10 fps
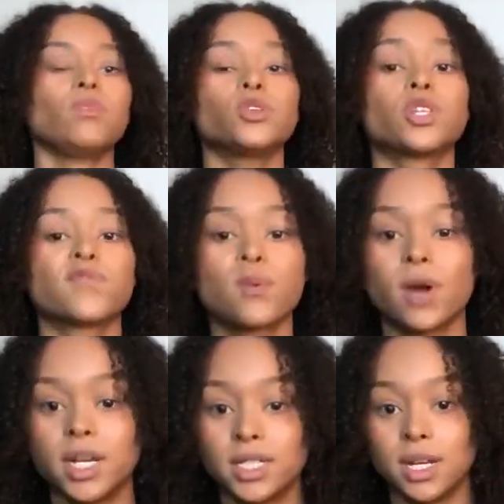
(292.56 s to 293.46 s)
So if you're
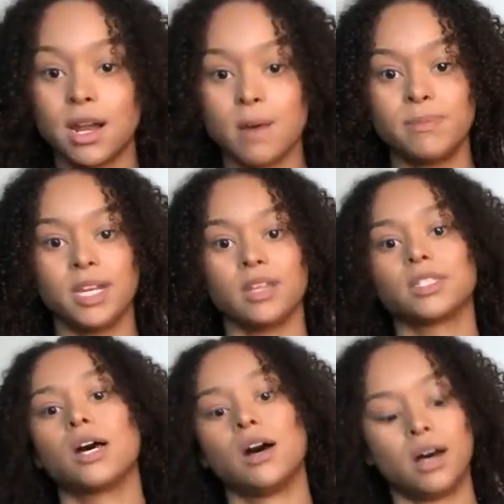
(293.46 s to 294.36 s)
wanting to get updates
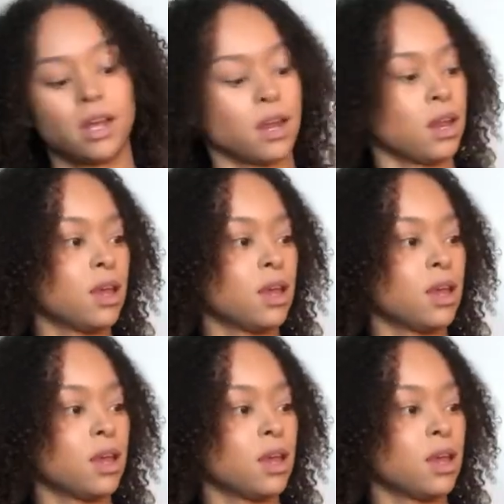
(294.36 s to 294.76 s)
on